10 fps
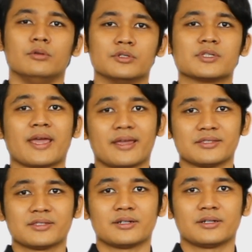whose
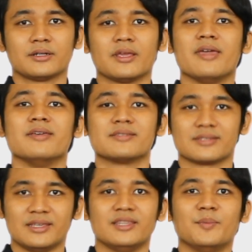answer
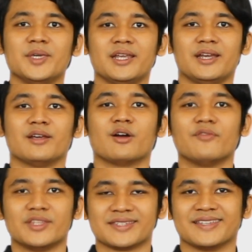is in the
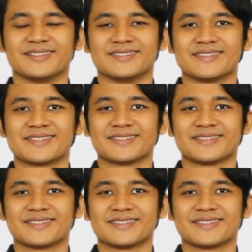beginning of the sentence.